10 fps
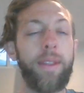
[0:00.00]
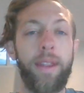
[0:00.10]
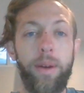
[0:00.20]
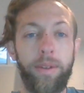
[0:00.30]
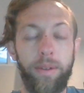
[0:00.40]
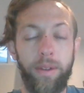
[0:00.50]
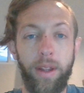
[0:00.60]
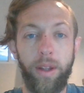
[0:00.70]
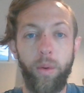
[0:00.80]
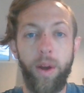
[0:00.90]
that was a
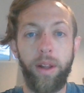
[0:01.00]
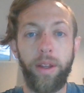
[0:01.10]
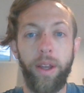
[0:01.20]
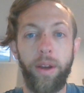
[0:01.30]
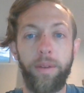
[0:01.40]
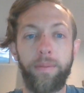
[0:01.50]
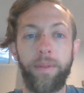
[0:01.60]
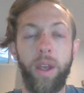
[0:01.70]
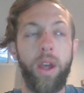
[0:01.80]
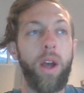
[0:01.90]
little while ago.
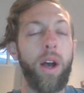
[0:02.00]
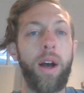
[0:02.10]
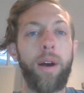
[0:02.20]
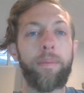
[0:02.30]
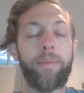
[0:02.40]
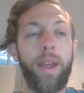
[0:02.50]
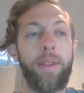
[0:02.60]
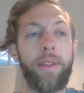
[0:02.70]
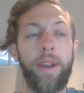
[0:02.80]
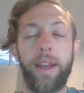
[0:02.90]
And
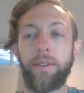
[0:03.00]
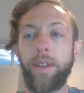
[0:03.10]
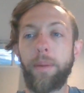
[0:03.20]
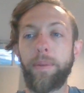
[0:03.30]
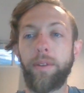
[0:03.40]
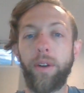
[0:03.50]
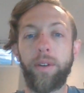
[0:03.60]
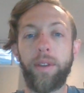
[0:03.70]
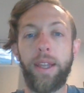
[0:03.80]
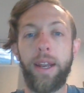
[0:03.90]
then the next step is they're
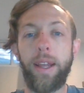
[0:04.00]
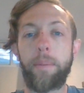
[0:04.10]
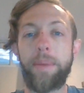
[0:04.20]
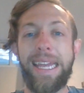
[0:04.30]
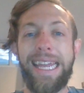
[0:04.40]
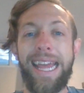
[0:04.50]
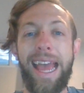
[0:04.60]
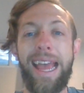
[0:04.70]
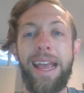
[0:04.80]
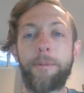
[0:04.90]
getting a
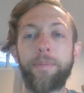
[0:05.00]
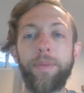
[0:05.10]
PEA